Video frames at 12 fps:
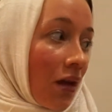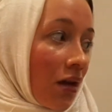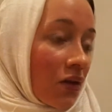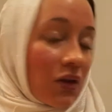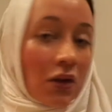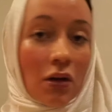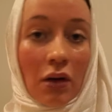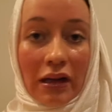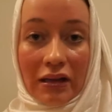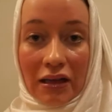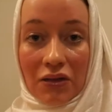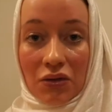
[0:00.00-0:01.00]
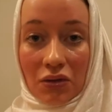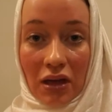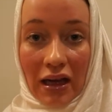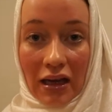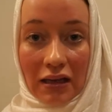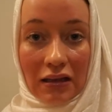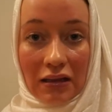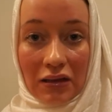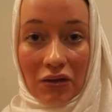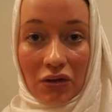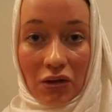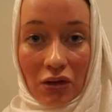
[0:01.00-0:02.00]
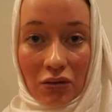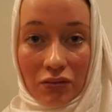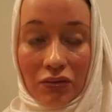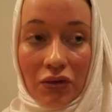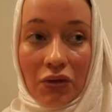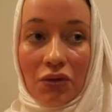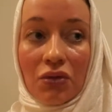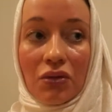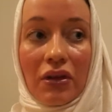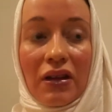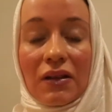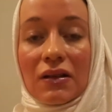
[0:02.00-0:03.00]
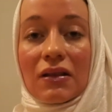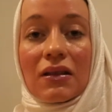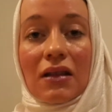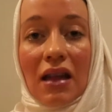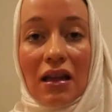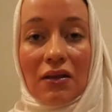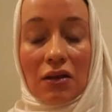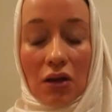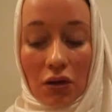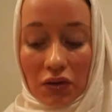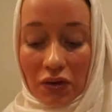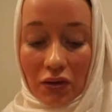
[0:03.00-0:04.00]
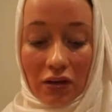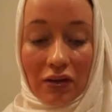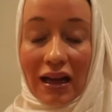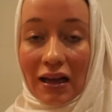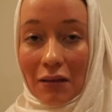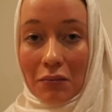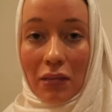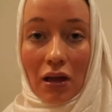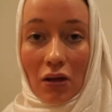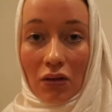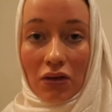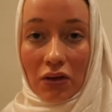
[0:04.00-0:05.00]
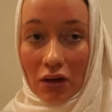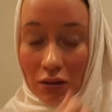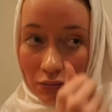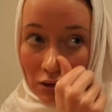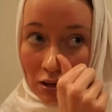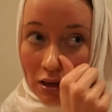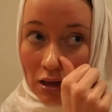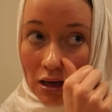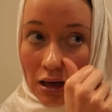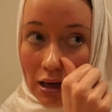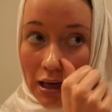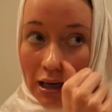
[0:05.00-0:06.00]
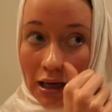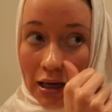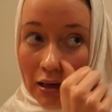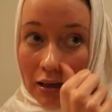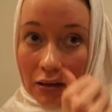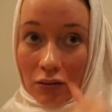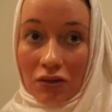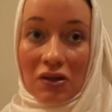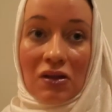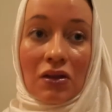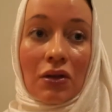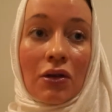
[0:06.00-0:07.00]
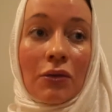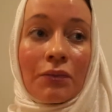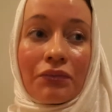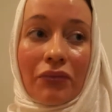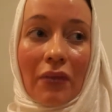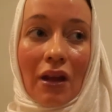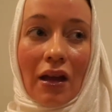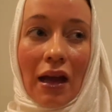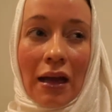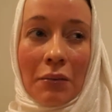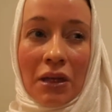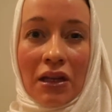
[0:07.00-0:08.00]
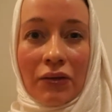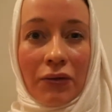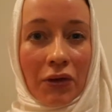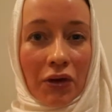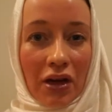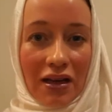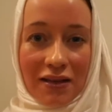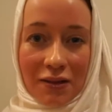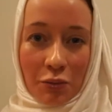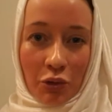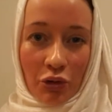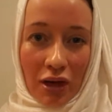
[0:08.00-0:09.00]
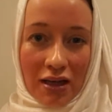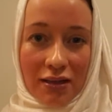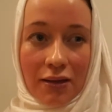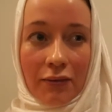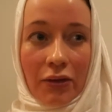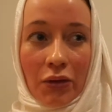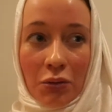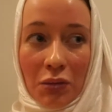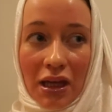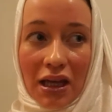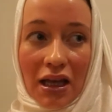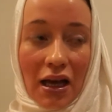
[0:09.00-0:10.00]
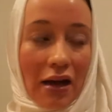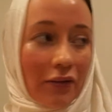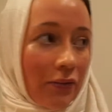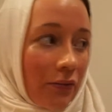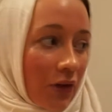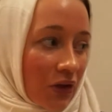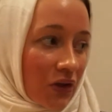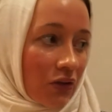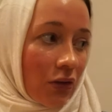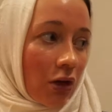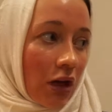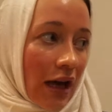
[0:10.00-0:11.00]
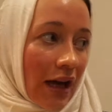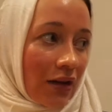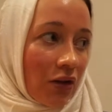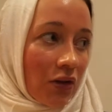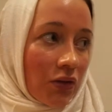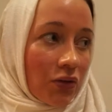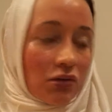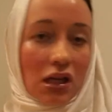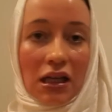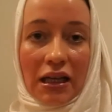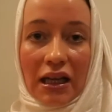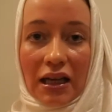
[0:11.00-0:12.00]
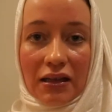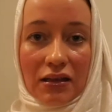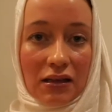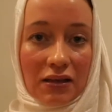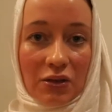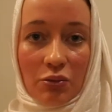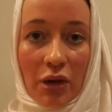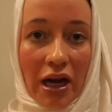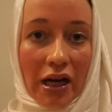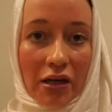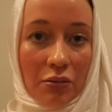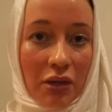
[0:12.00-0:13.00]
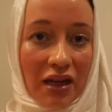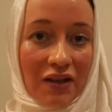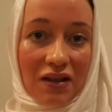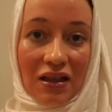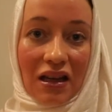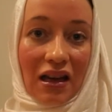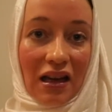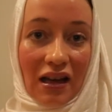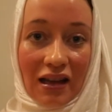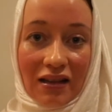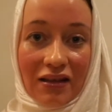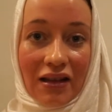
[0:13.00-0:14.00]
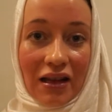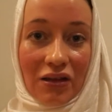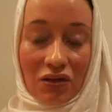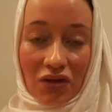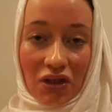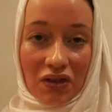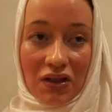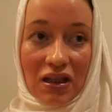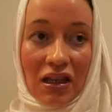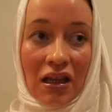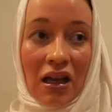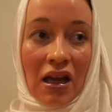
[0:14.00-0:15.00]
so, and that you can, you know, do these things, you know, so that can be good, you know. And also, I mean, for inspiration, to me, first of all, I don't really get inspired by sitting in the university.